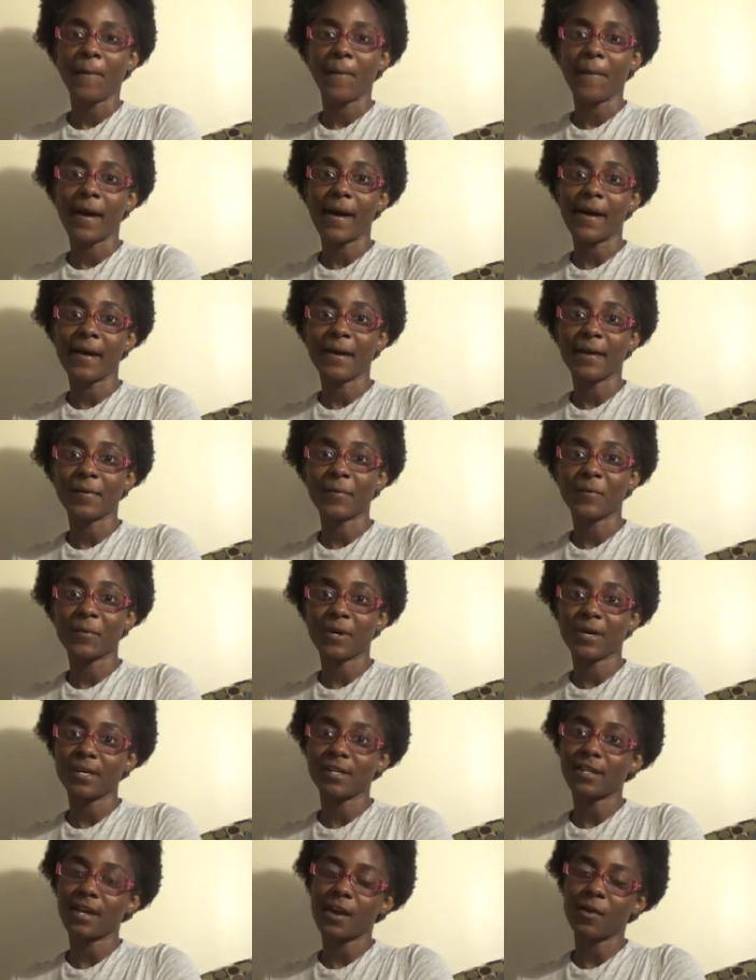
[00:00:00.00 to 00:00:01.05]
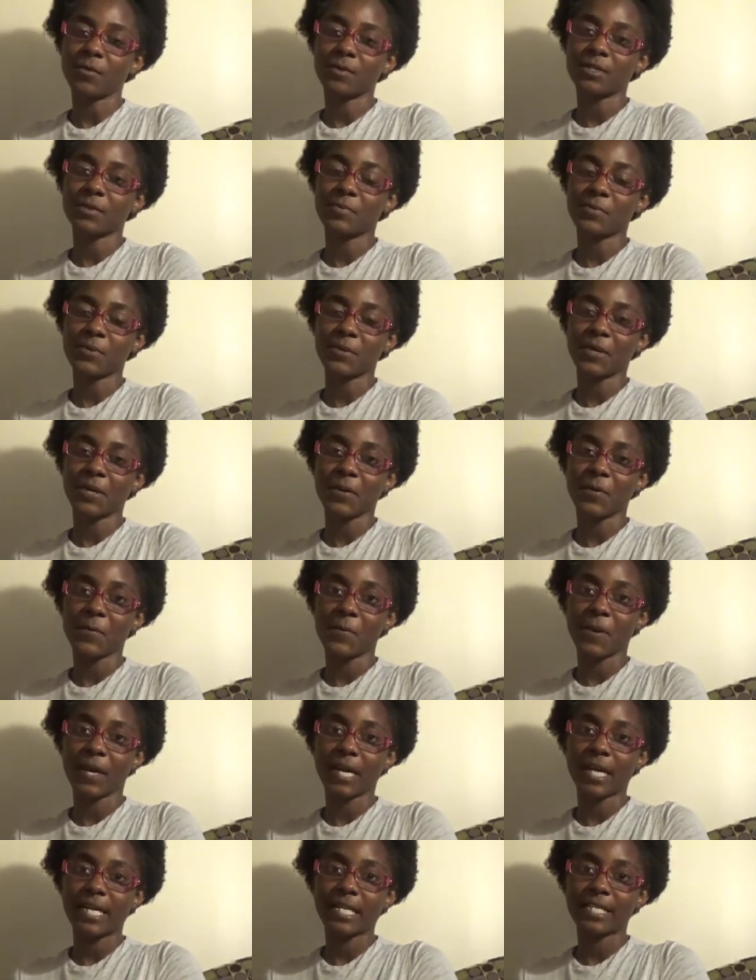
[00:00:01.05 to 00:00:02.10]
well, I was born and
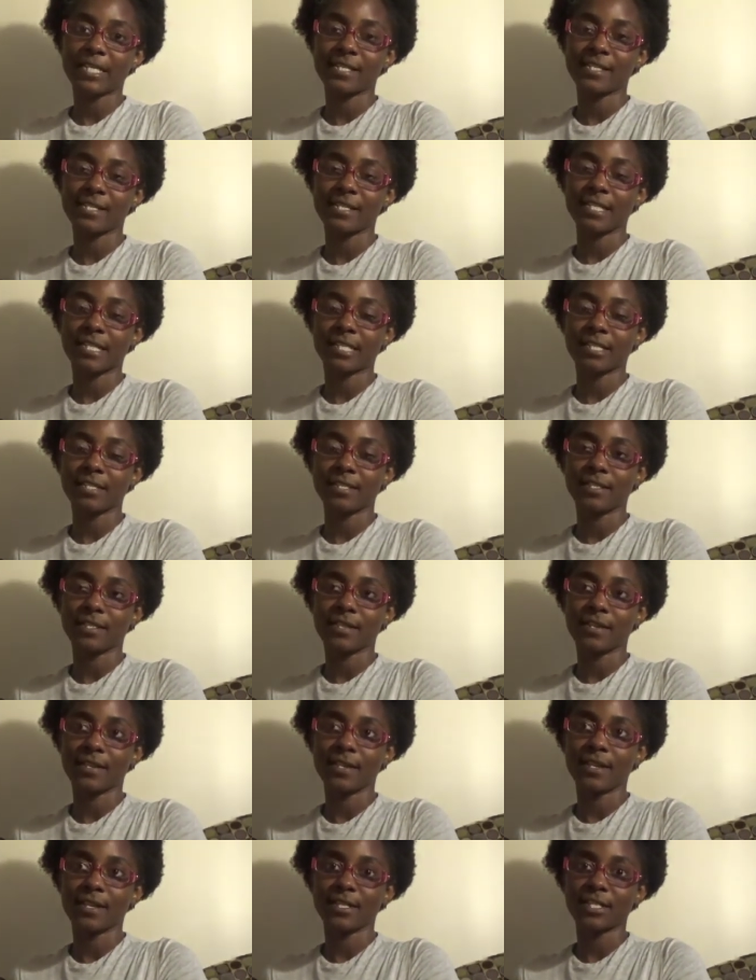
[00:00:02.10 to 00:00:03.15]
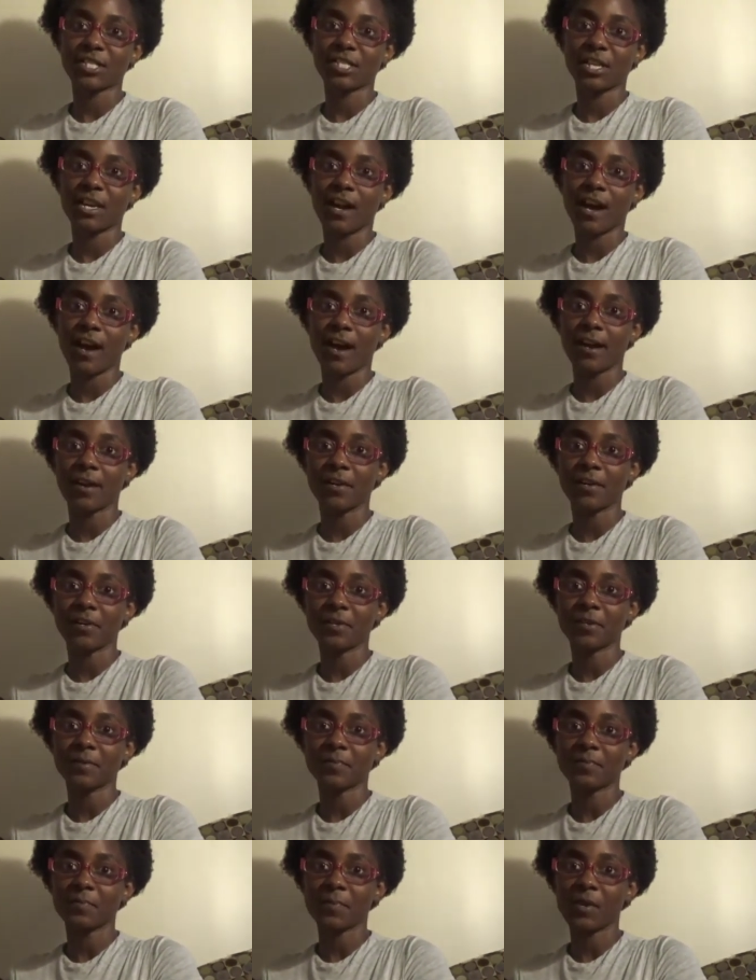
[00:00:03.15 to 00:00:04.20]
raised in Chicago
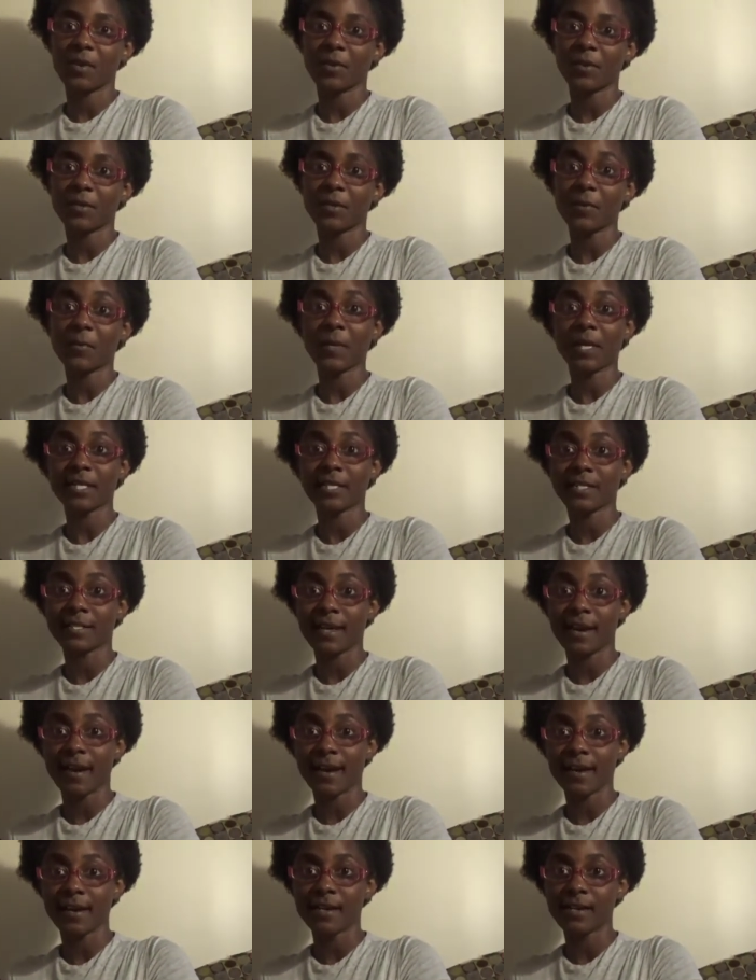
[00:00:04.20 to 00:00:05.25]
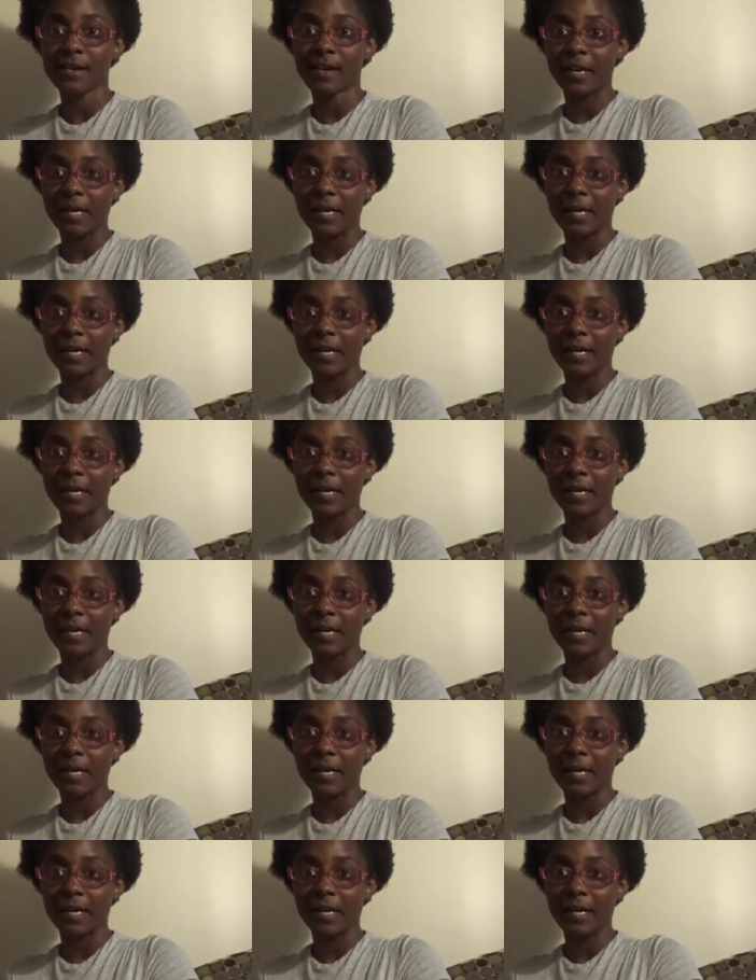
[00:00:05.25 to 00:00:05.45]
on the west side.